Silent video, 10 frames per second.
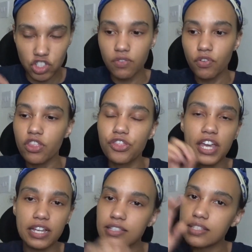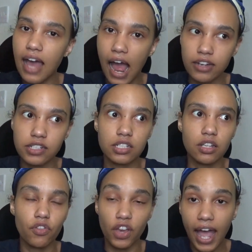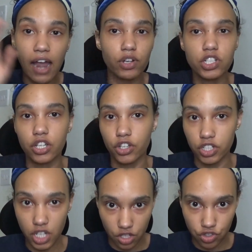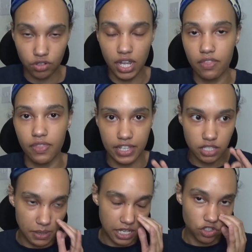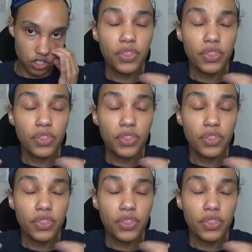different things that the character can touch on in their speech.